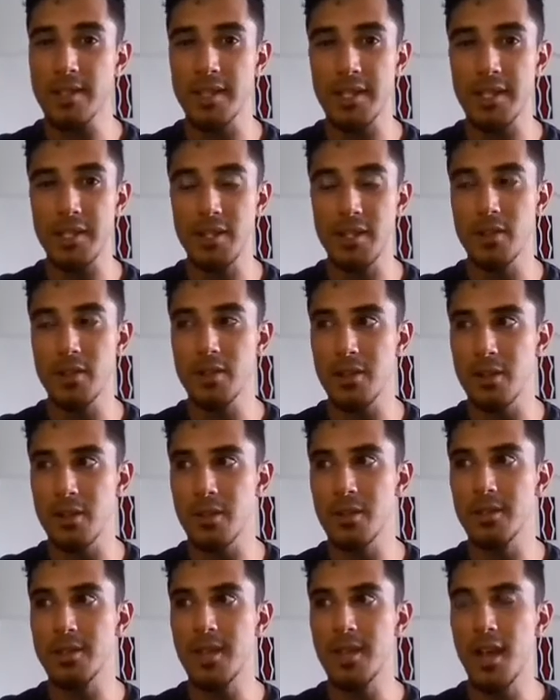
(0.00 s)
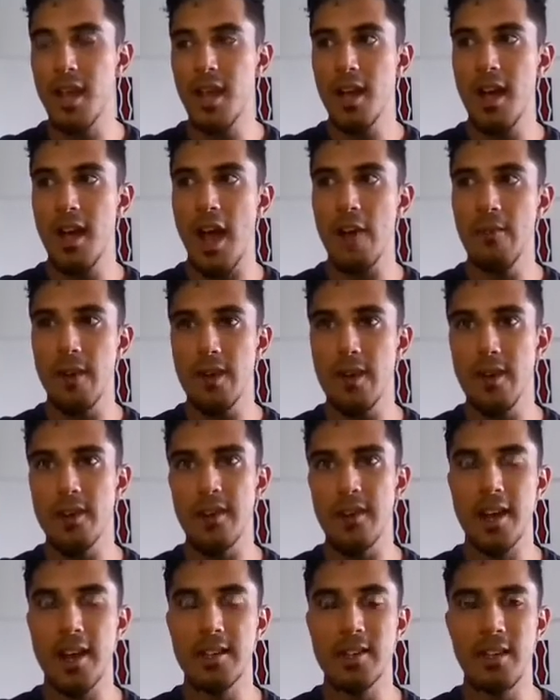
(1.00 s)
6 years old, I
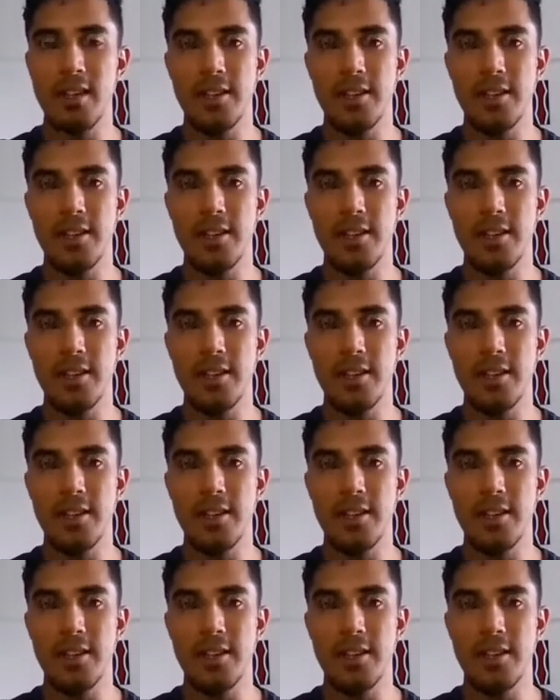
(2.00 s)
recognized